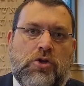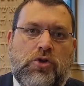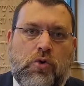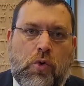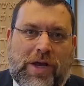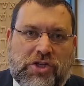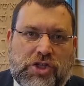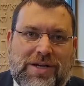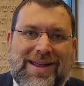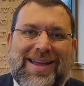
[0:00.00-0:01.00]
To
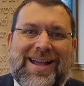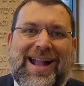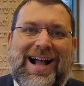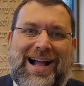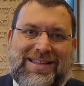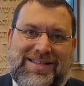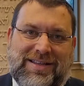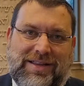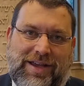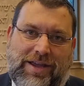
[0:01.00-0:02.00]
question
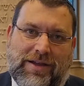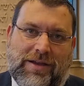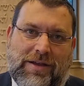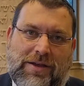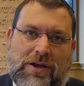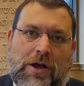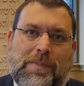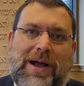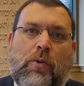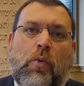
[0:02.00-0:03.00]
constantly
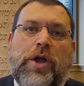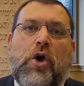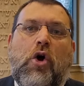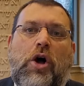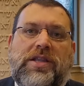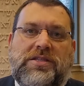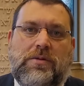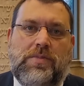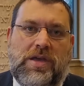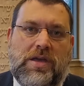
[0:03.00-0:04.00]
about what ought
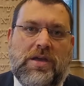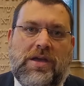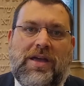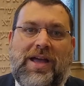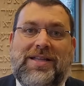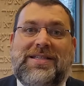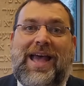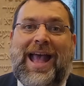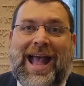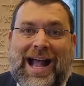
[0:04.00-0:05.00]
to be, and
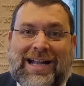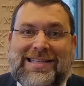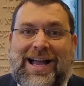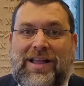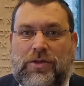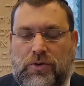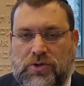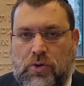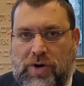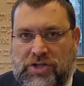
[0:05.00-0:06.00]
to act on
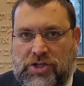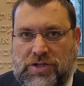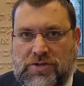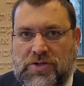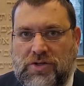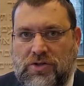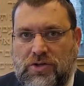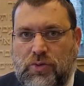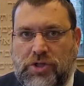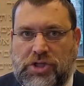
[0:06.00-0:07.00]
those questions
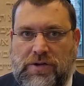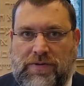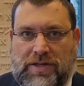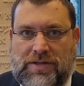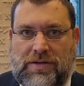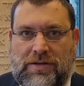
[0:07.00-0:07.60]
to achieve it.